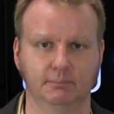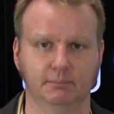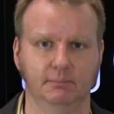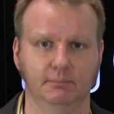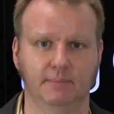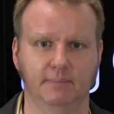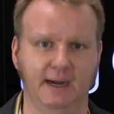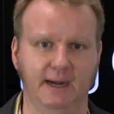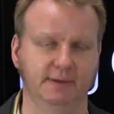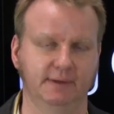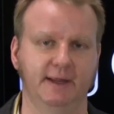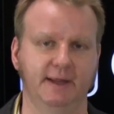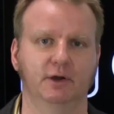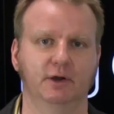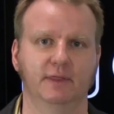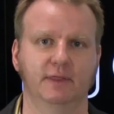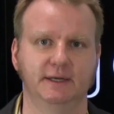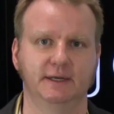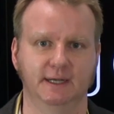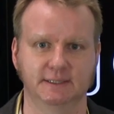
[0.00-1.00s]

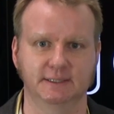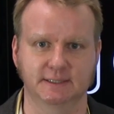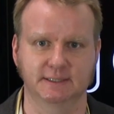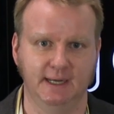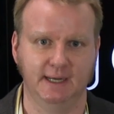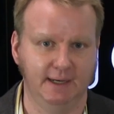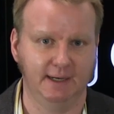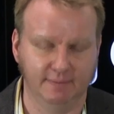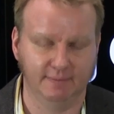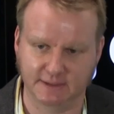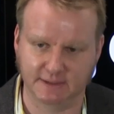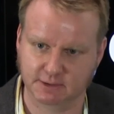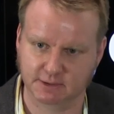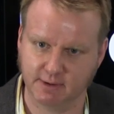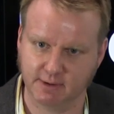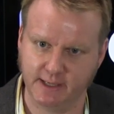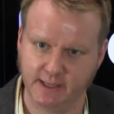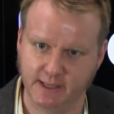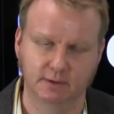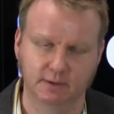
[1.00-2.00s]
layer that does that. That's
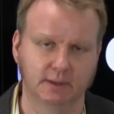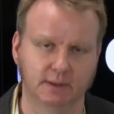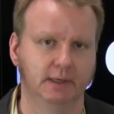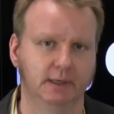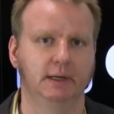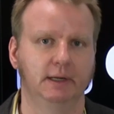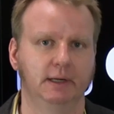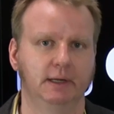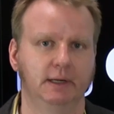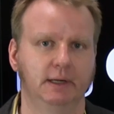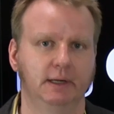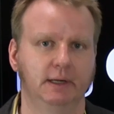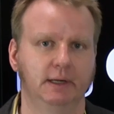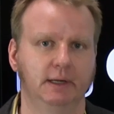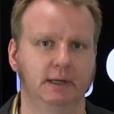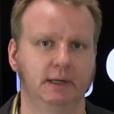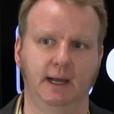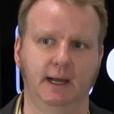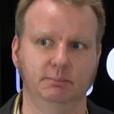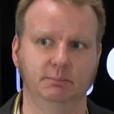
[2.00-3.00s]
great.
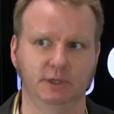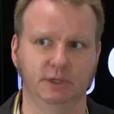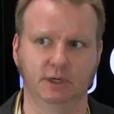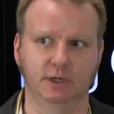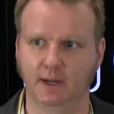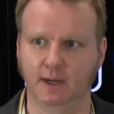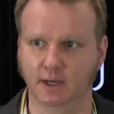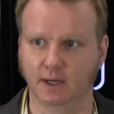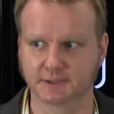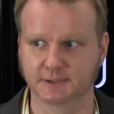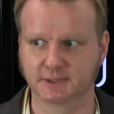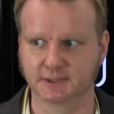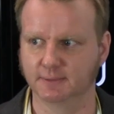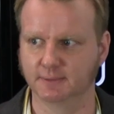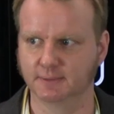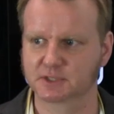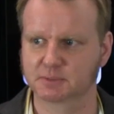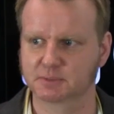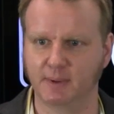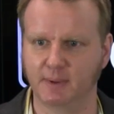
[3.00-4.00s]
I
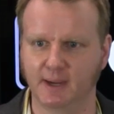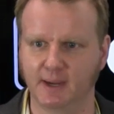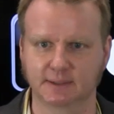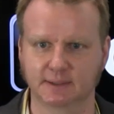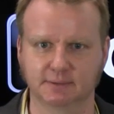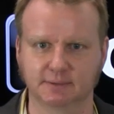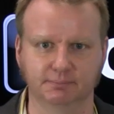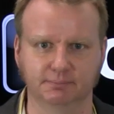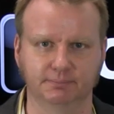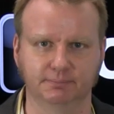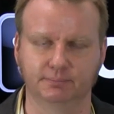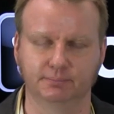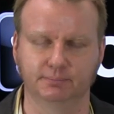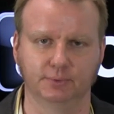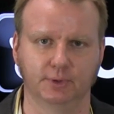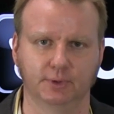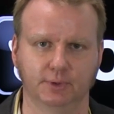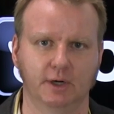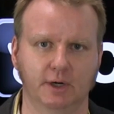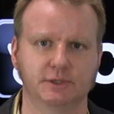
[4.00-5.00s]
also expect
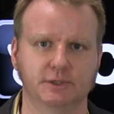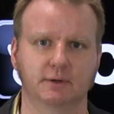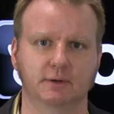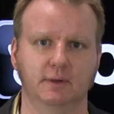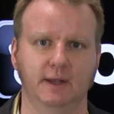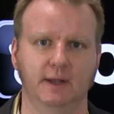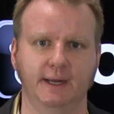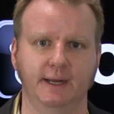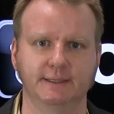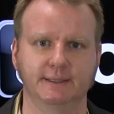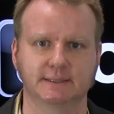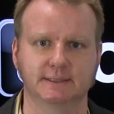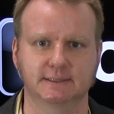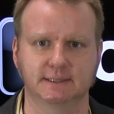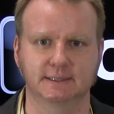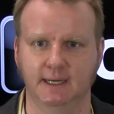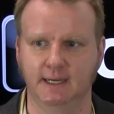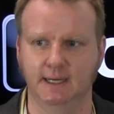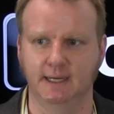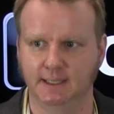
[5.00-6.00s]
larger clients to
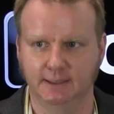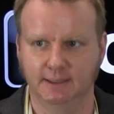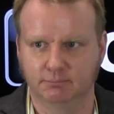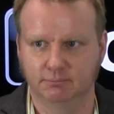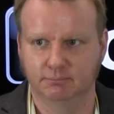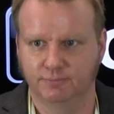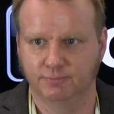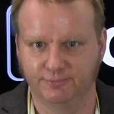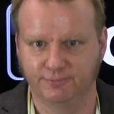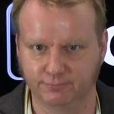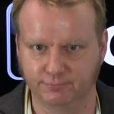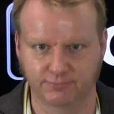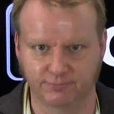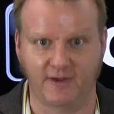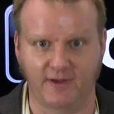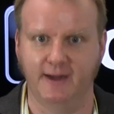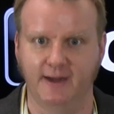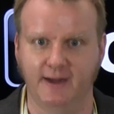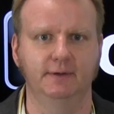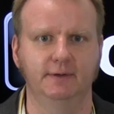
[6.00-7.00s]
say,
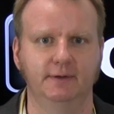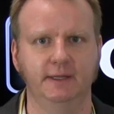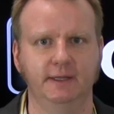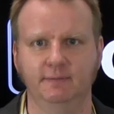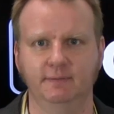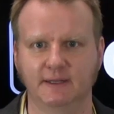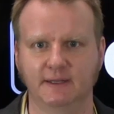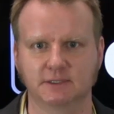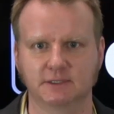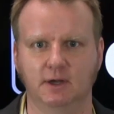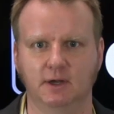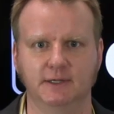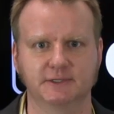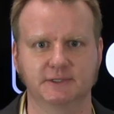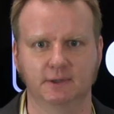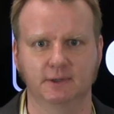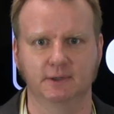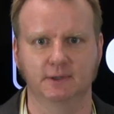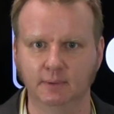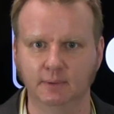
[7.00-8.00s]
finally, that's
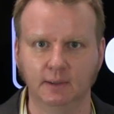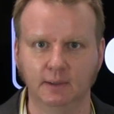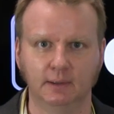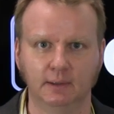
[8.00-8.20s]
awesome.